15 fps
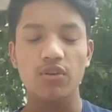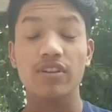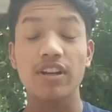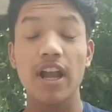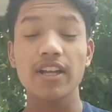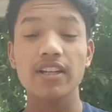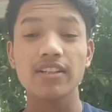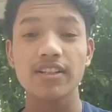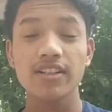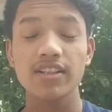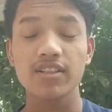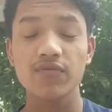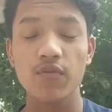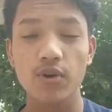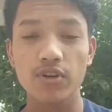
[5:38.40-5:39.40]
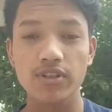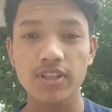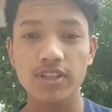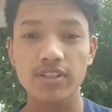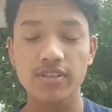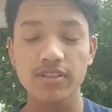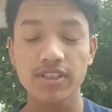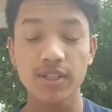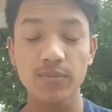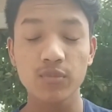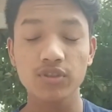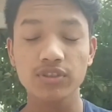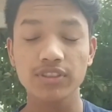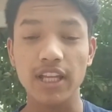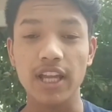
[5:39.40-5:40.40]
Kindness forces
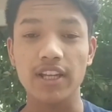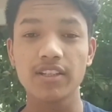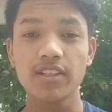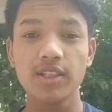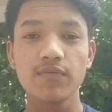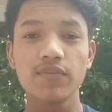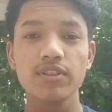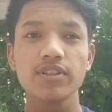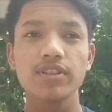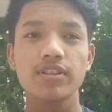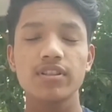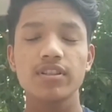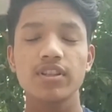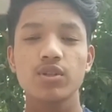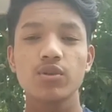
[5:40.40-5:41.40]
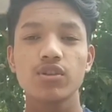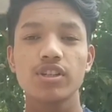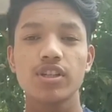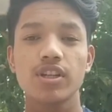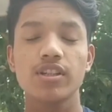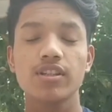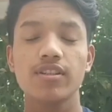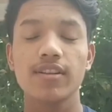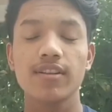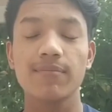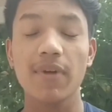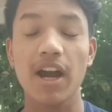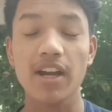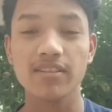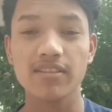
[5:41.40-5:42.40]
demons and devils to change their
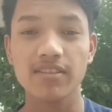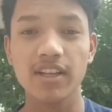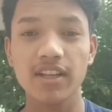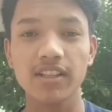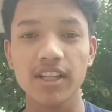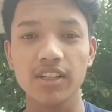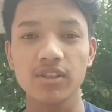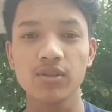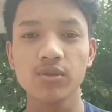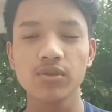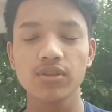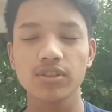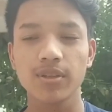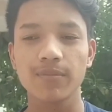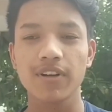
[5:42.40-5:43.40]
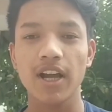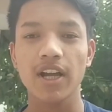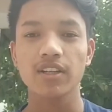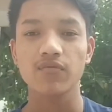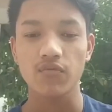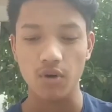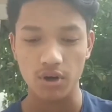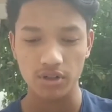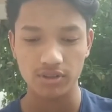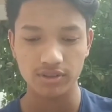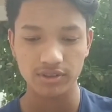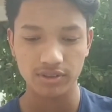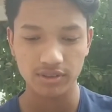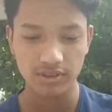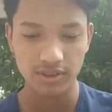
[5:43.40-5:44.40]
mindset and do some kind
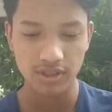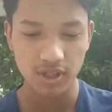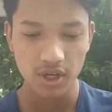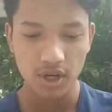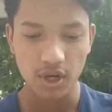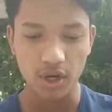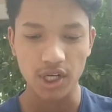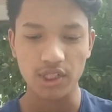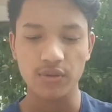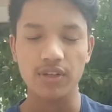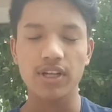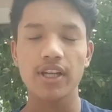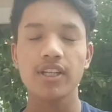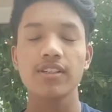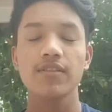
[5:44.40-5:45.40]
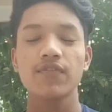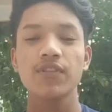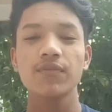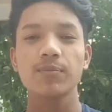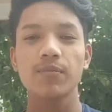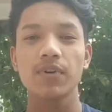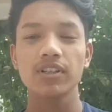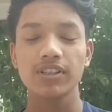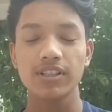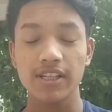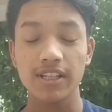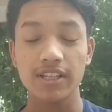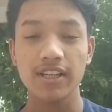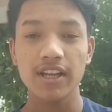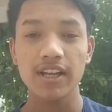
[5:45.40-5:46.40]
work. On your 85th
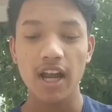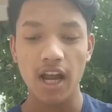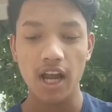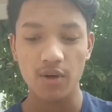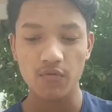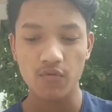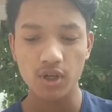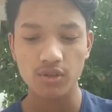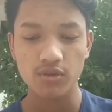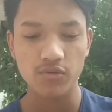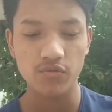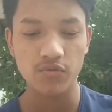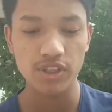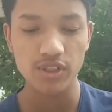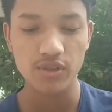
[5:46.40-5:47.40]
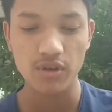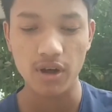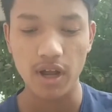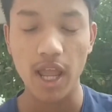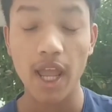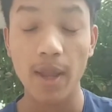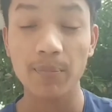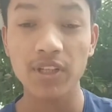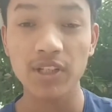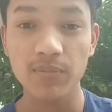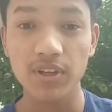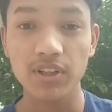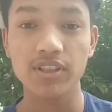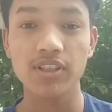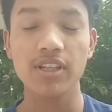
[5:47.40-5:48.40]
birthday, I want to wish you a happy
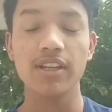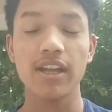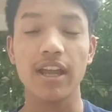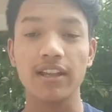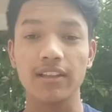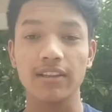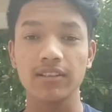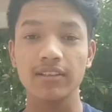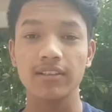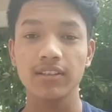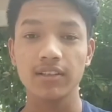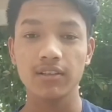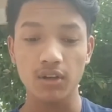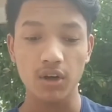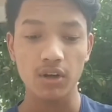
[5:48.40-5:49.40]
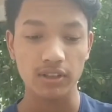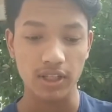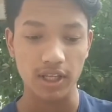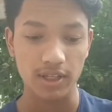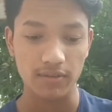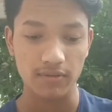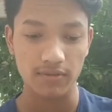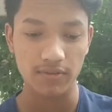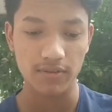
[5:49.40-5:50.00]
birthday and long life.